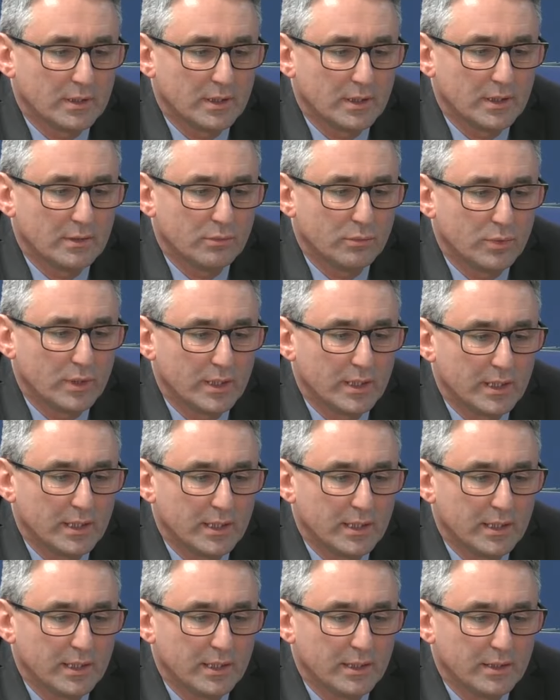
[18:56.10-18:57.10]

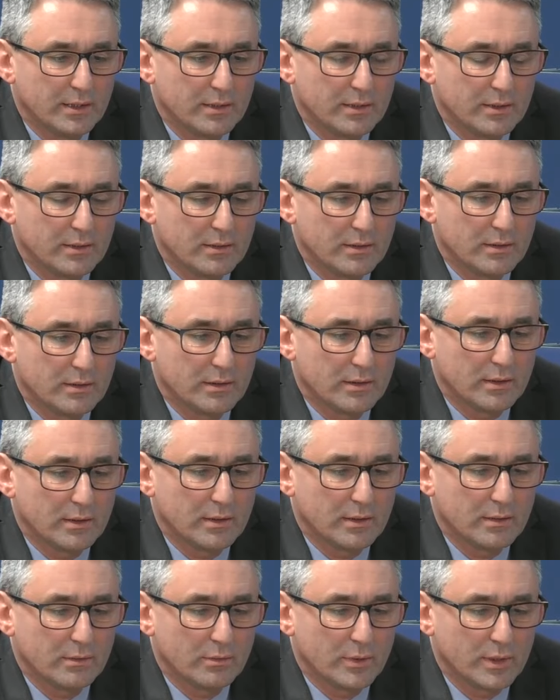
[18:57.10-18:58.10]

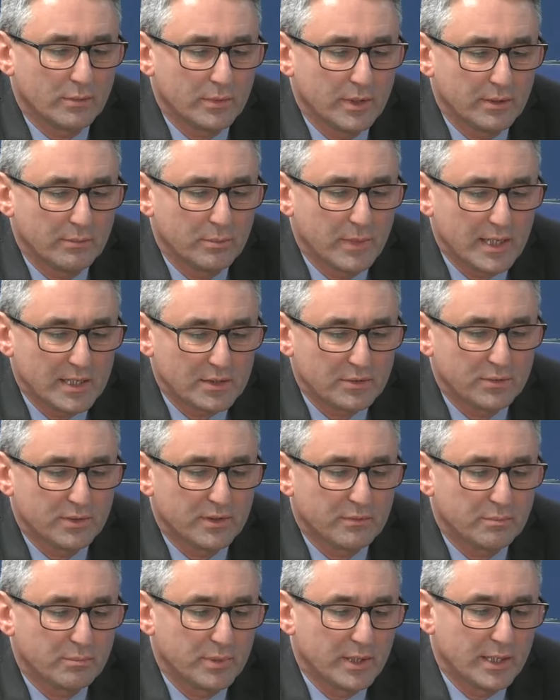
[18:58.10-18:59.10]
When we met
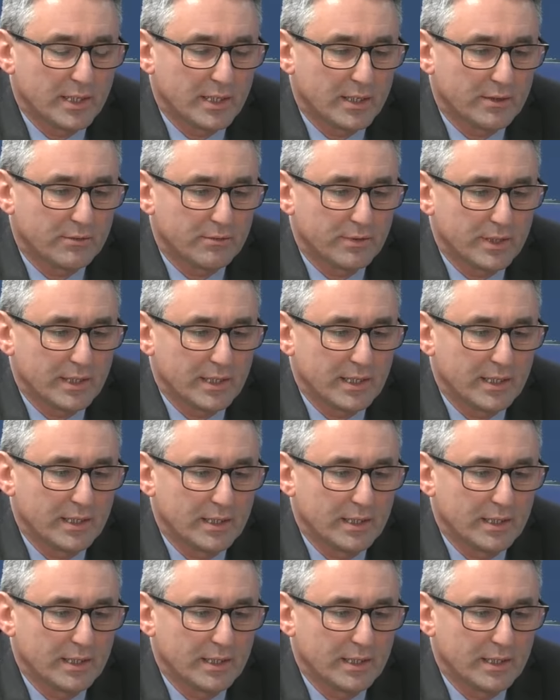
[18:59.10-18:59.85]
with BRE,